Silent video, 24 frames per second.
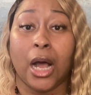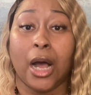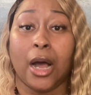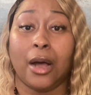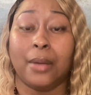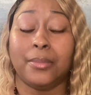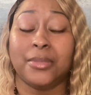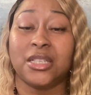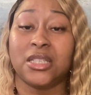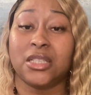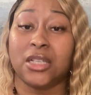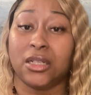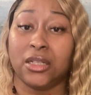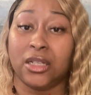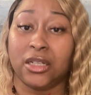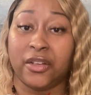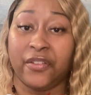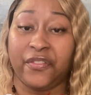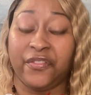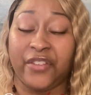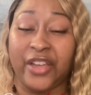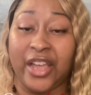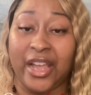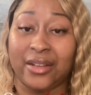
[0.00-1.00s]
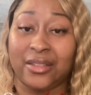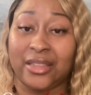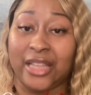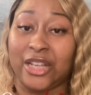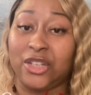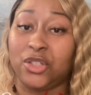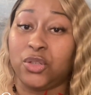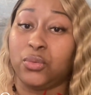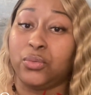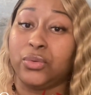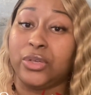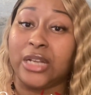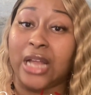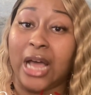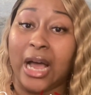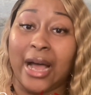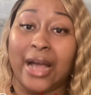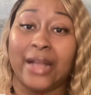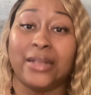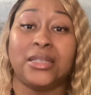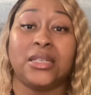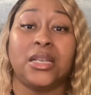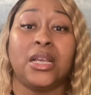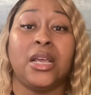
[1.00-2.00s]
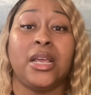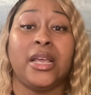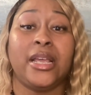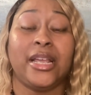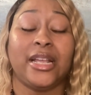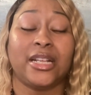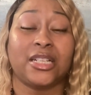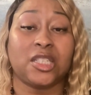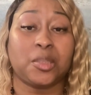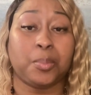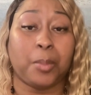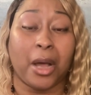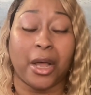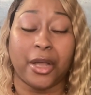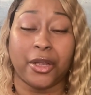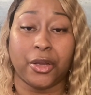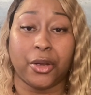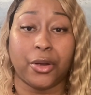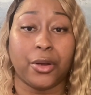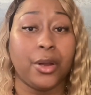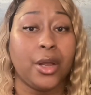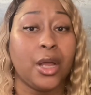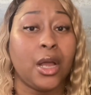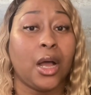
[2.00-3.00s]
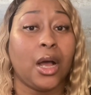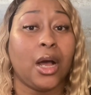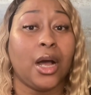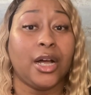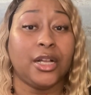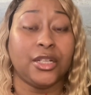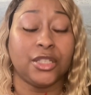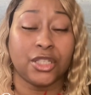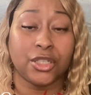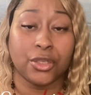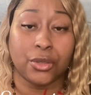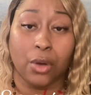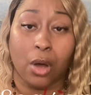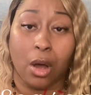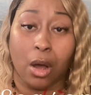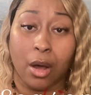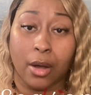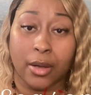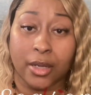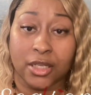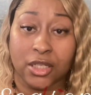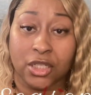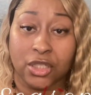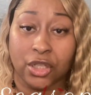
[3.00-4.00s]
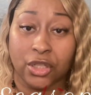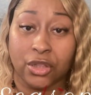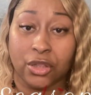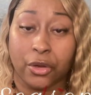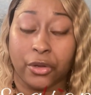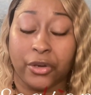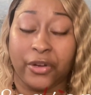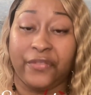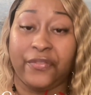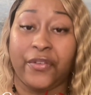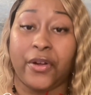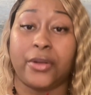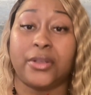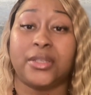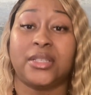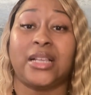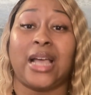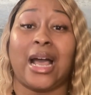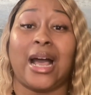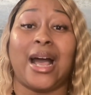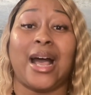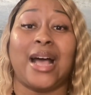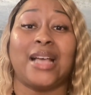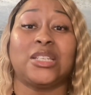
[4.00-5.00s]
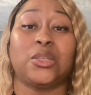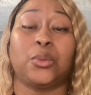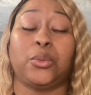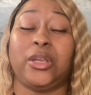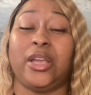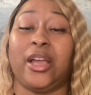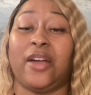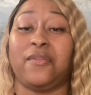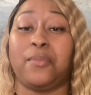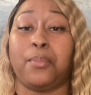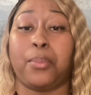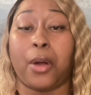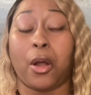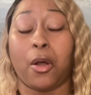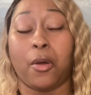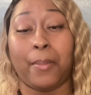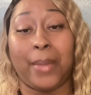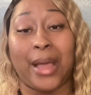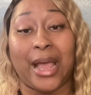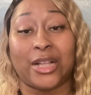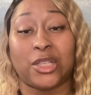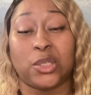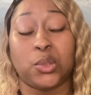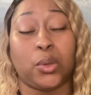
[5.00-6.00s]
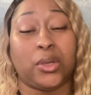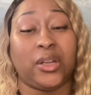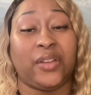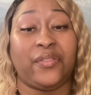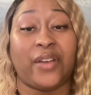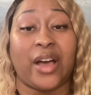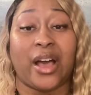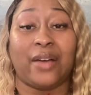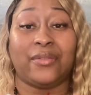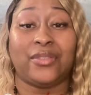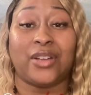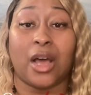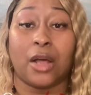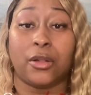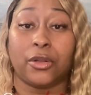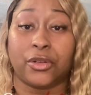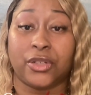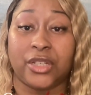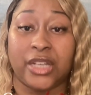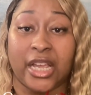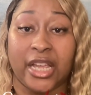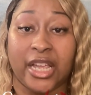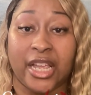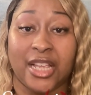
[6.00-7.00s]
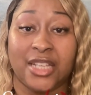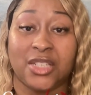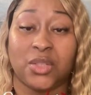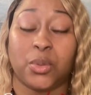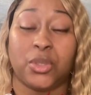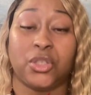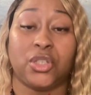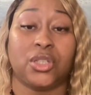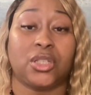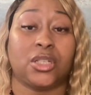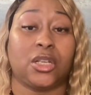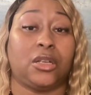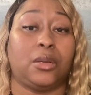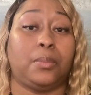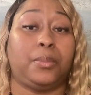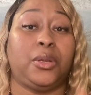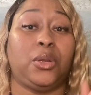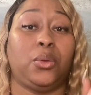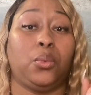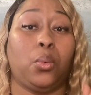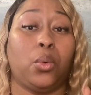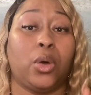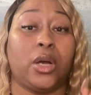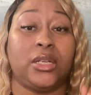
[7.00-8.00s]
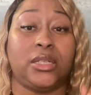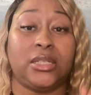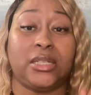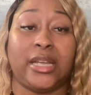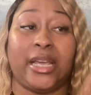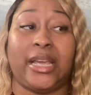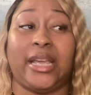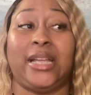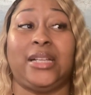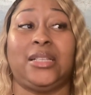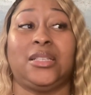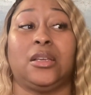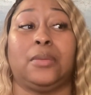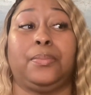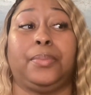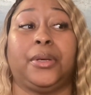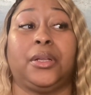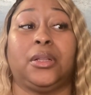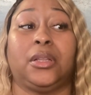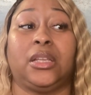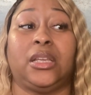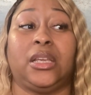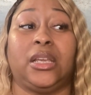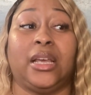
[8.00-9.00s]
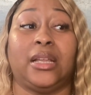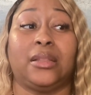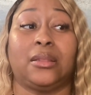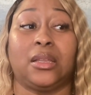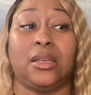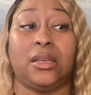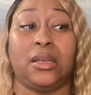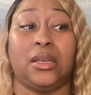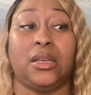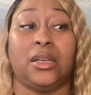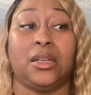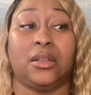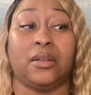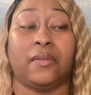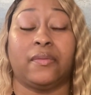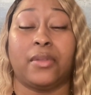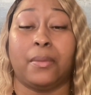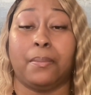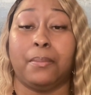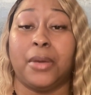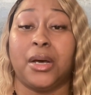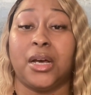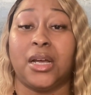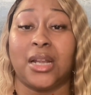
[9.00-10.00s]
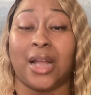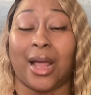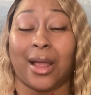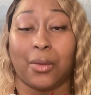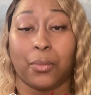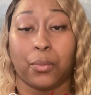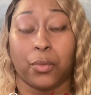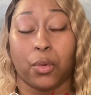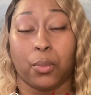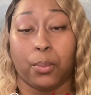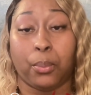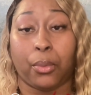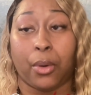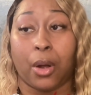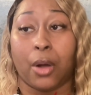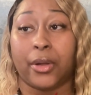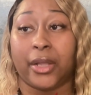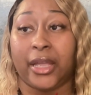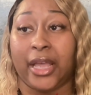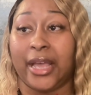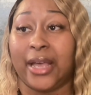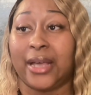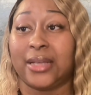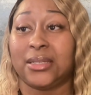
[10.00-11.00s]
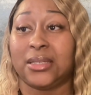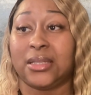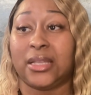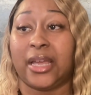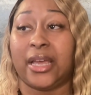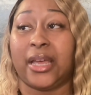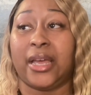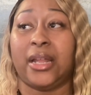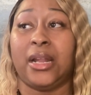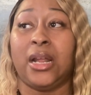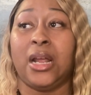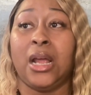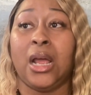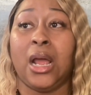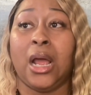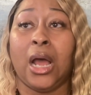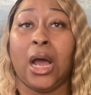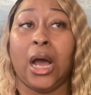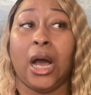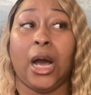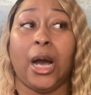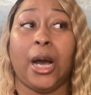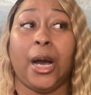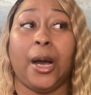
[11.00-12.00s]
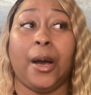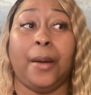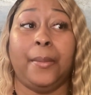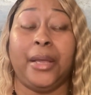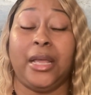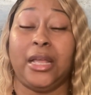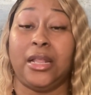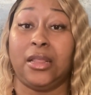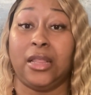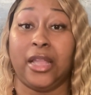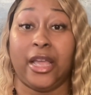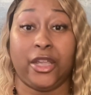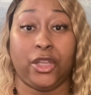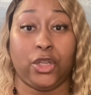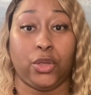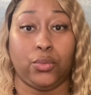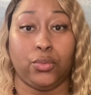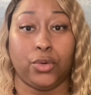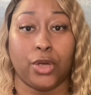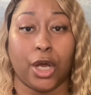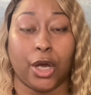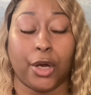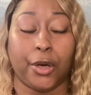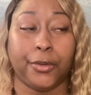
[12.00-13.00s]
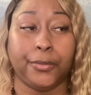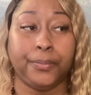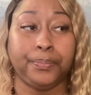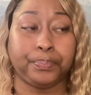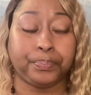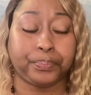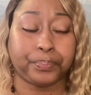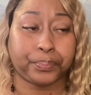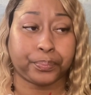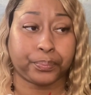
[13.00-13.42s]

um, still in effect they do not expire until August the 31st, guys. We have brought back $25 days, which is going to be one day typically at the end of the month. I will broadcast that um, and let you know